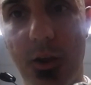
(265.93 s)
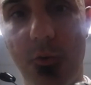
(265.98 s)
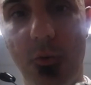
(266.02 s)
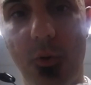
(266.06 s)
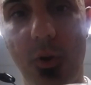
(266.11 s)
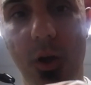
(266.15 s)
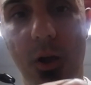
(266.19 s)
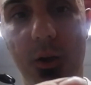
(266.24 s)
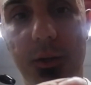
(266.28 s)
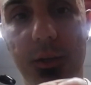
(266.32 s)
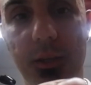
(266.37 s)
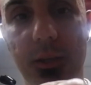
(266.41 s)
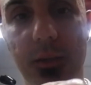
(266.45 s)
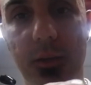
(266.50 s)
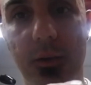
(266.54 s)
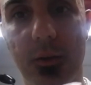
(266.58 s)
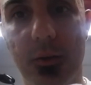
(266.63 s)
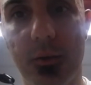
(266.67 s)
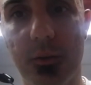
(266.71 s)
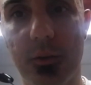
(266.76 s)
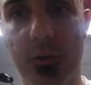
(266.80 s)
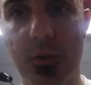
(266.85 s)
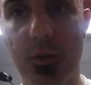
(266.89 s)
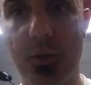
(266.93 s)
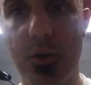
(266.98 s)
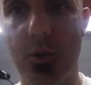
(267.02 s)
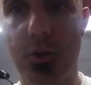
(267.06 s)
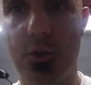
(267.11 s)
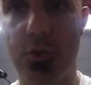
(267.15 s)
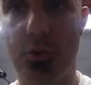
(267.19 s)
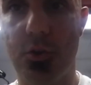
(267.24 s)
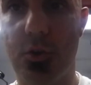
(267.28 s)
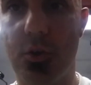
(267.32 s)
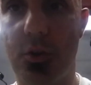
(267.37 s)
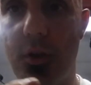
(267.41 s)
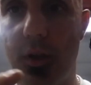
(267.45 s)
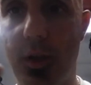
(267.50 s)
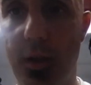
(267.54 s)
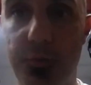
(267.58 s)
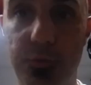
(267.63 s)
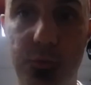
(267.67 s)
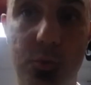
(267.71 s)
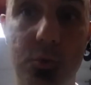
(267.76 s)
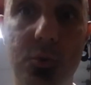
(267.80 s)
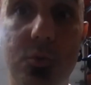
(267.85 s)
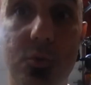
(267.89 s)
around here, you're gonna
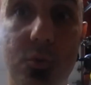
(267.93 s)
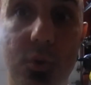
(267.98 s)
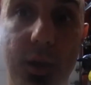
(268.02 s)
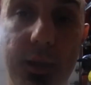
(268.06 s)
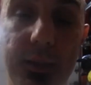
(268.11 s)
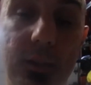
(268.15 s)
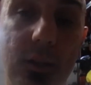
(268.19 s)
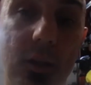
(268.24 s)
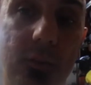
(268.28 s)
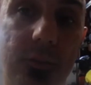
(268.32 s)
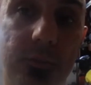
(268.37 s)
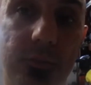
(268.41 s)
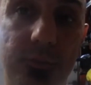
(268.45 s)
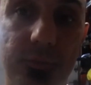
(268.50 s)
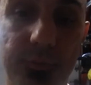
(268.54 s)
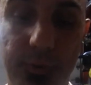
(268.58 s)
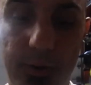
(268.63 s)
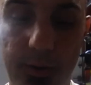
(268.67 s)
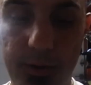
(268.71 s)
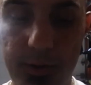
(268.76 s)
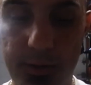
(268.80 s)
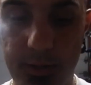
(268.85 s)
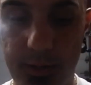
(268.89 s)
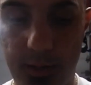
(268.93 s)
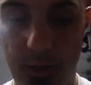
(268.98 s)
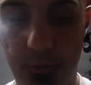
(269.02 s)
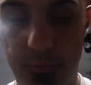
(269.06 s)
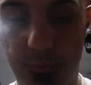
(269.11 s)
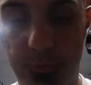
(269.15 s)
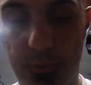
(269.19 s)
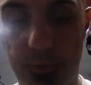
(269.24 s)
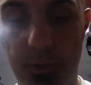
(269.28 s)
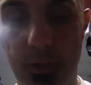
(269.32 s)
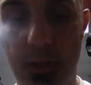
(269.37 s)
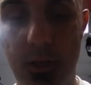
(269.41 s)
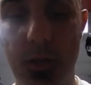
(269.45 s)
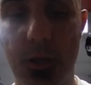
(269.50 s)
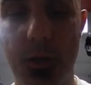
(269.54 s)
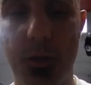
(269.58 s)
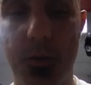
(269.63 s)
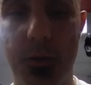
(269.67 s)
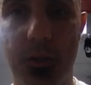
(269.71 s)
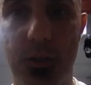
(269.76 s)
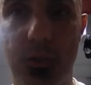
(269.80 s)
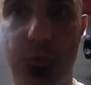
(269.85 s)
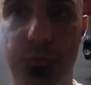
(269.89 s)
have to grind it out very carefully,
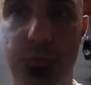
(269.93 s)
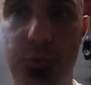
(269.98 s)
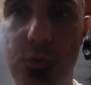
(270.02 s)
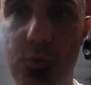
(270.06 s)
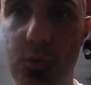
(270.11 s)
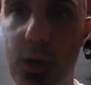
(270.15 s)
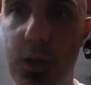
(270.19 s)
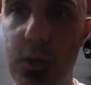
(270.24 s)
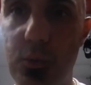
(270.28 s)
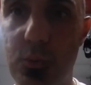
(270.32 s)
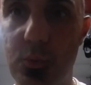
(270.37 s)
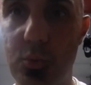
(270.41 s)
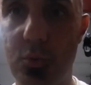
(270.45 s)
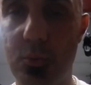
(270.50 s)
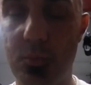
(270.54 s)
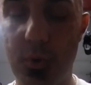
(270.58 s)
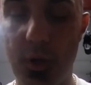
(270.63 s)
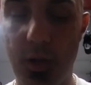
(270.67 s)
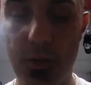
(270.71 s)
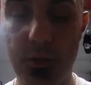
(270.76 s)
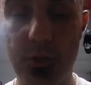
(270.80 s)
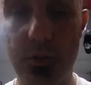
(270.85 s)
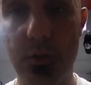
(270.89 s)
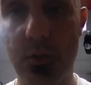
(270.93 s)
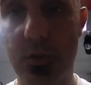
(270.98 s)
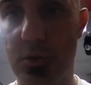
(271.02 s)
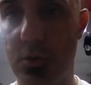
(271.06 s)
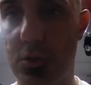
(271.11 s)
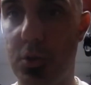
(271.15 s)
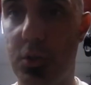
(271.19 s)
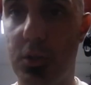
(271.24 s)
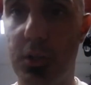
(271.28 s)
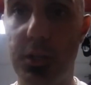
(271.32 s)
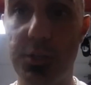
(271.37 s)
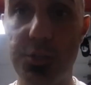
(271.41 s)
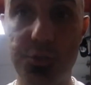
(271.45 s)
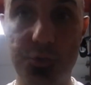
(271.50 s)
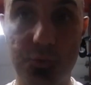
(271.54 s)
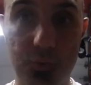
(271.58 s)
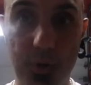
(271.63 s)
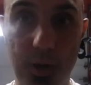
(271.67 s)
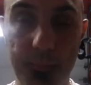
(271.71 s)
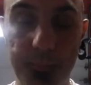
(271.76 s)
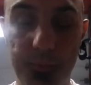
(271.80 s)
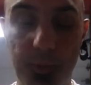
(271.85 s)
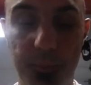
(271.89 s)
because if you grind too much, you're gonna
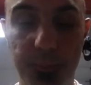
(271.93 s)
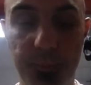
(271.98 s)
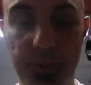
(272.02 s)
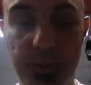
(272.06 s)
scrap the